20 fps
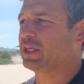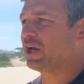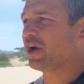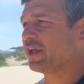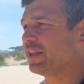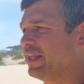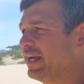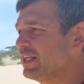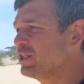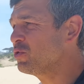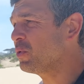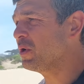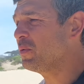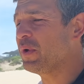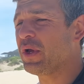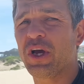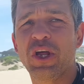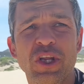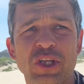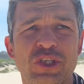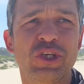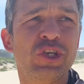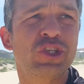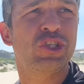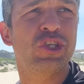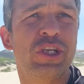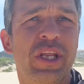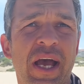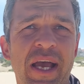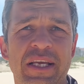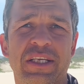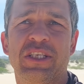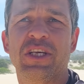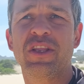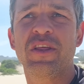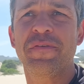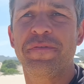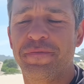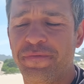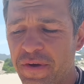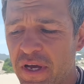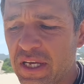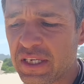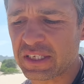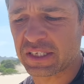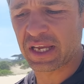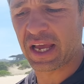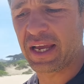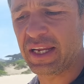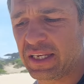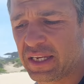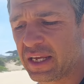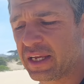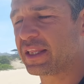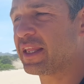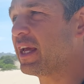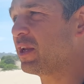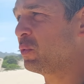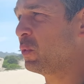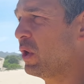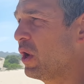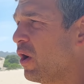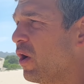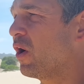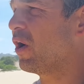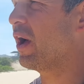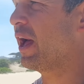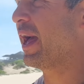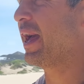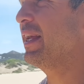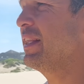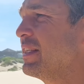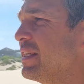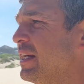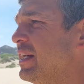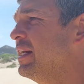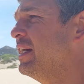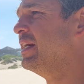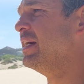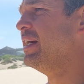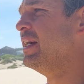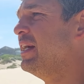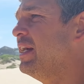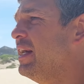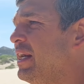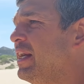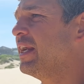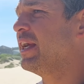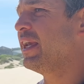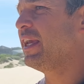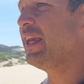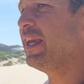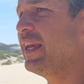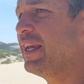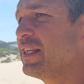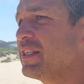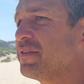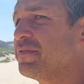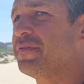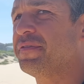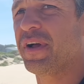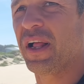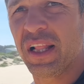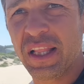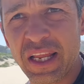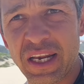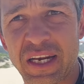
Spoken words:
what we're going to do today. So the first site that we are at is Wilderness.